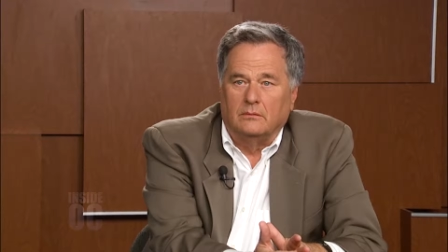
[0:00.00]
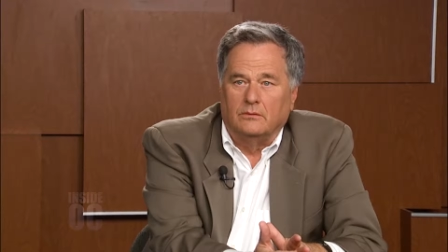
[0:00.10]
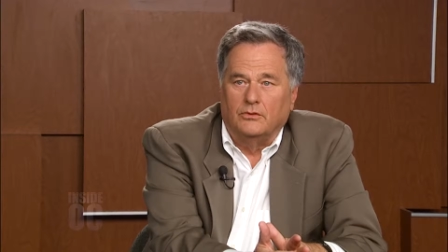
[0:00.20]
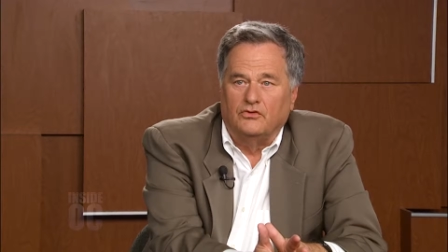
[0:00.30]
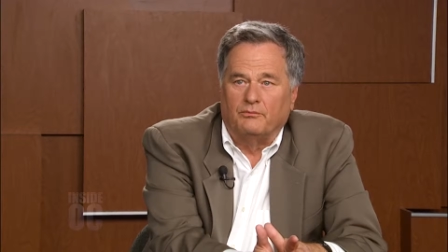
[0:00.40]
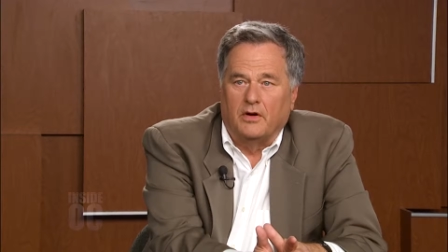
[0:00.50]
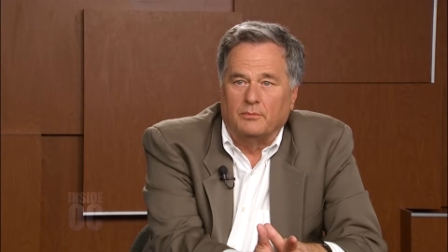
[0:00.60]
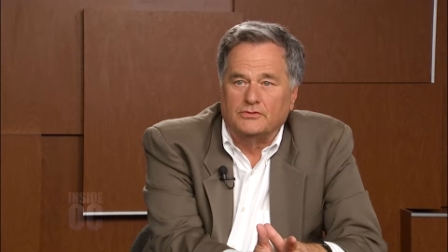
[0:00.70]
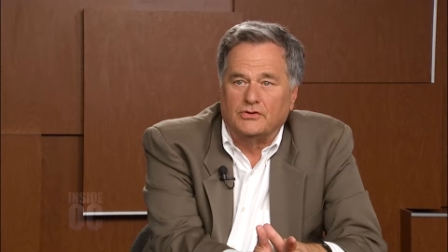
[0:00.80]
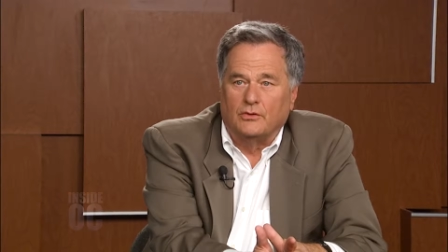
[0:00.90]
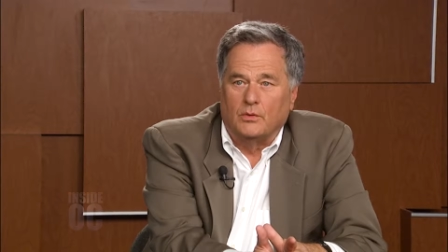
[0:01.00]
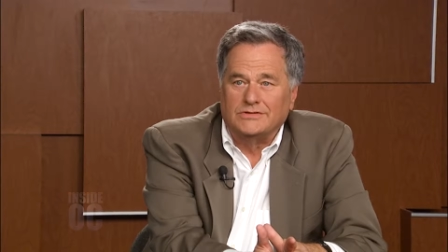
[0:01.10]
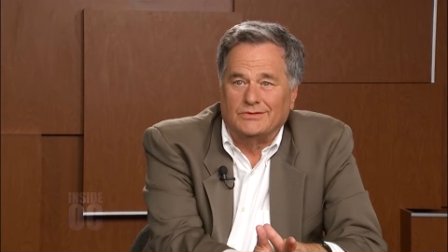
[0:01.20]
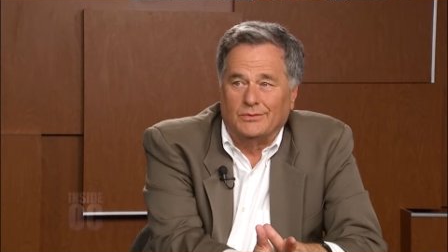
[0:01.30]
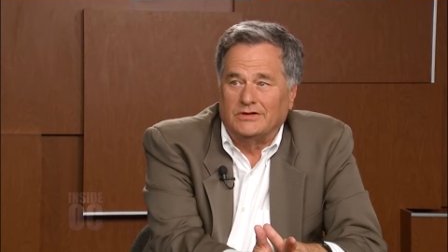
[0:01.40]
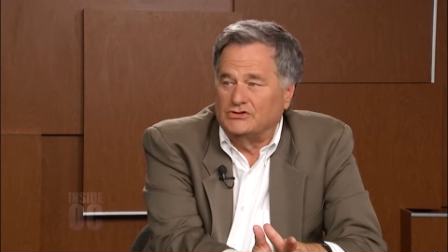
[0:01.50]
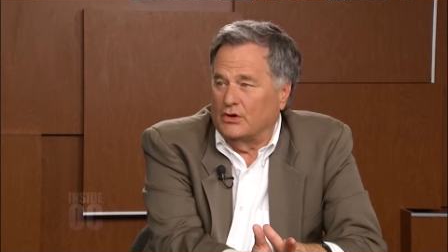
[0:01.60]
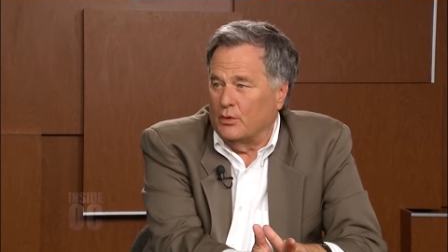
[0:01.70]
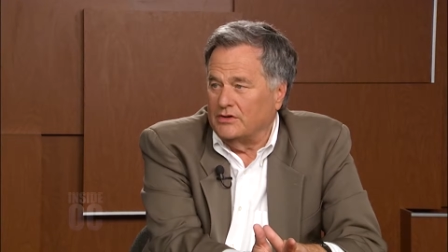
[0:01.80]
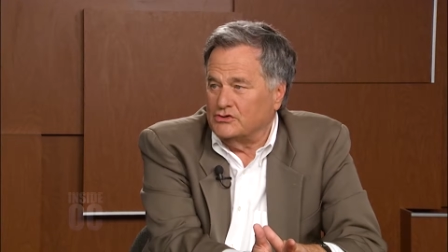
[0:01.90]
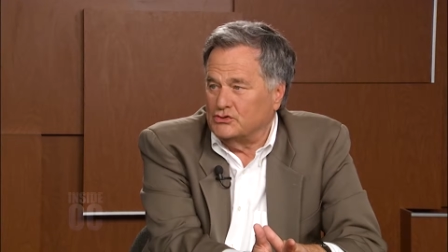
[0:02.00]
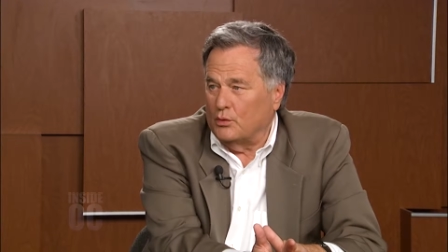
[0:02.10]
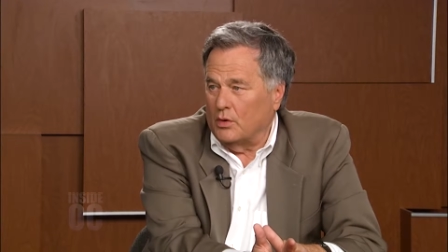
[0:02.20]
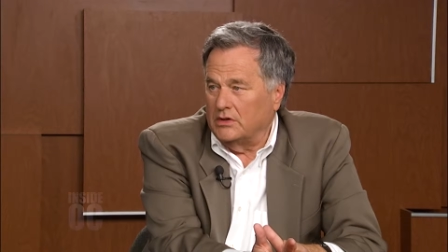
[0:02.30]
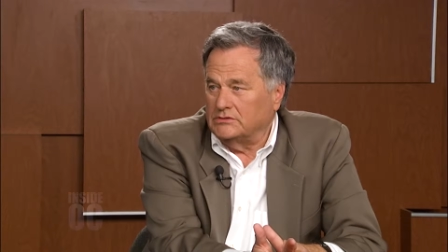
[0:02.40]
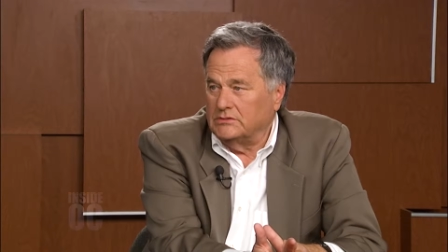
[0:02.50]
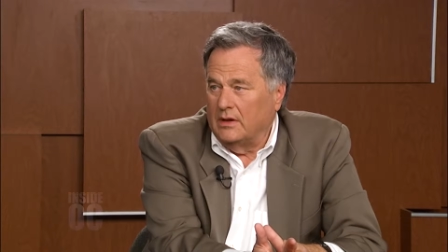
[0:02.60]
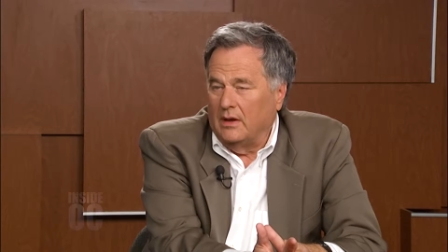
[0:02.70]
the newspapers are the ones that really generate the stories,